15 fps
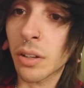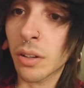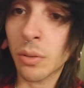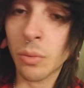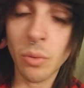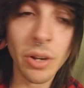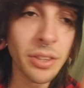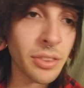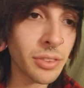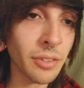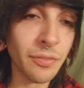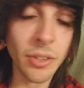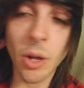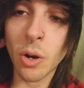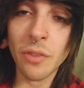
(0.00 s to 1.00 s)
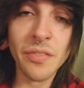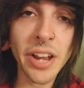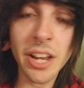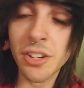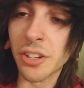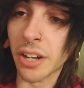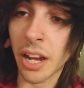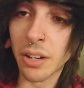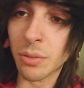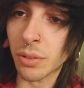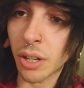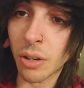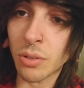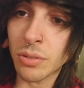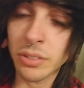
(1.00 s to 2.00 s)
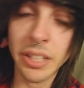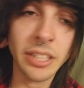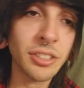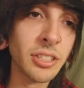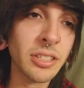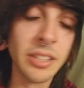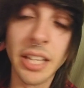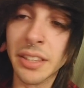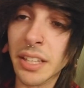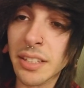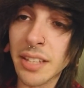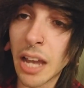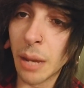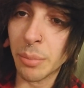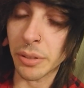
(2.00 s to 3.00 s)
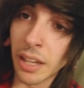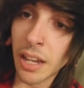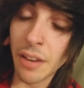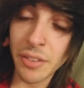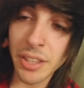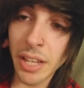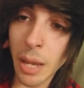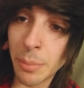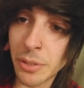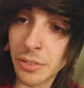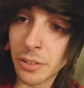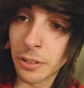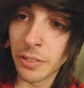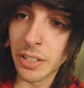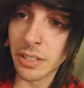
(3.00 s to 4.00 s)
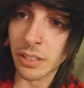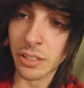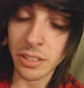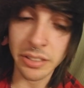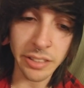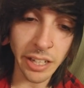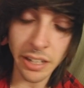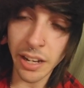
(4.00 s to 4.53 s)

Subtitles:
with the flow of nature. I don't know. Just let things happen. Everything happens for a reason. Just let it